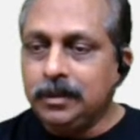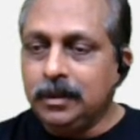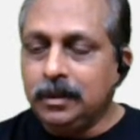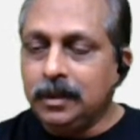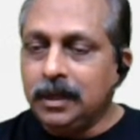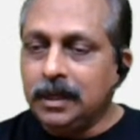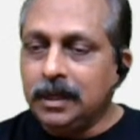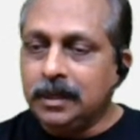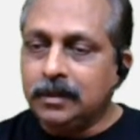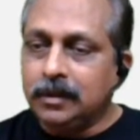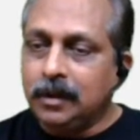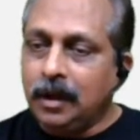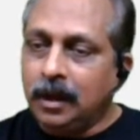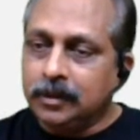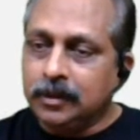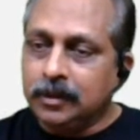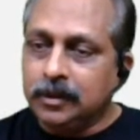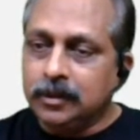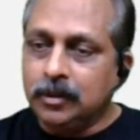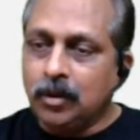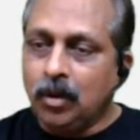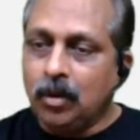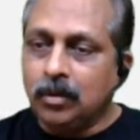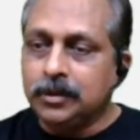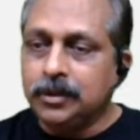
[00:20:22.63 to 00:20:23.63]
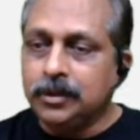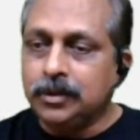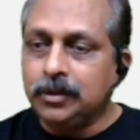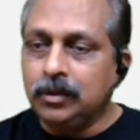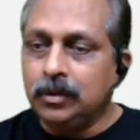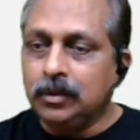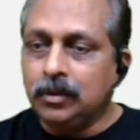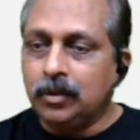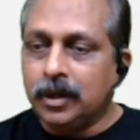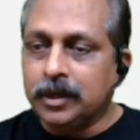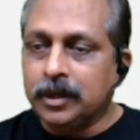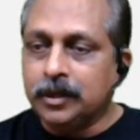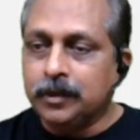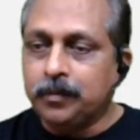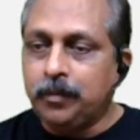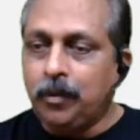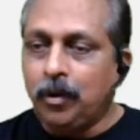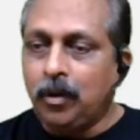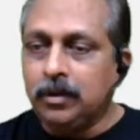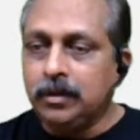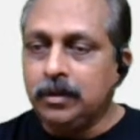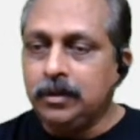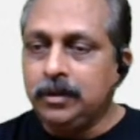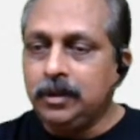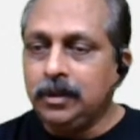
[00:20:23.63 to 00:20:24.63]
Let others also
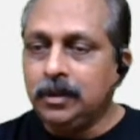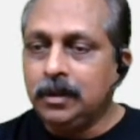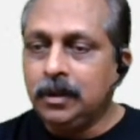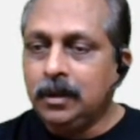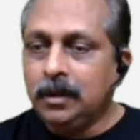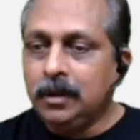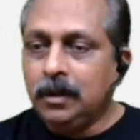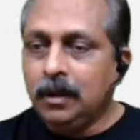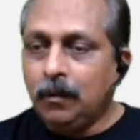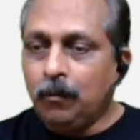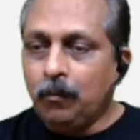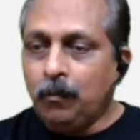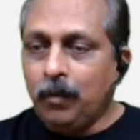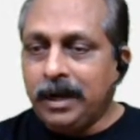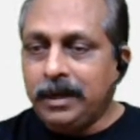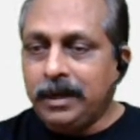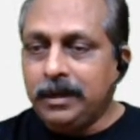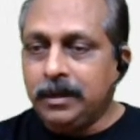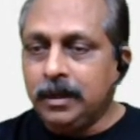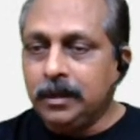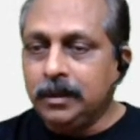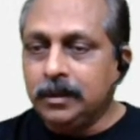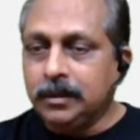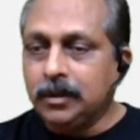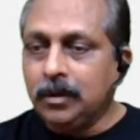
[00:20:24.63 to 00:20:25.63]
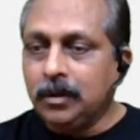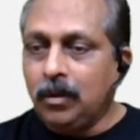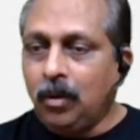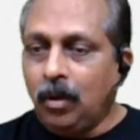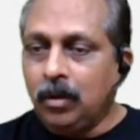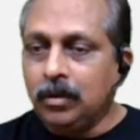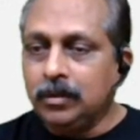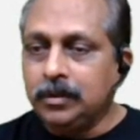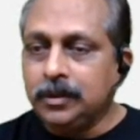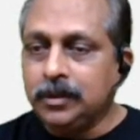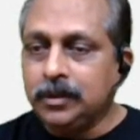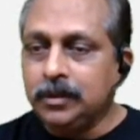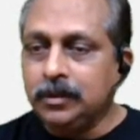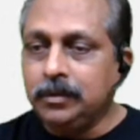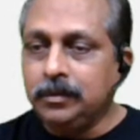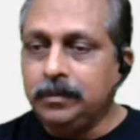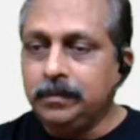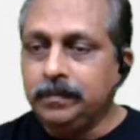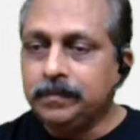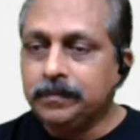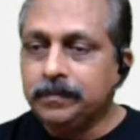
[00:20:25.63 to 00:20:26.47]
respond. Venkat also.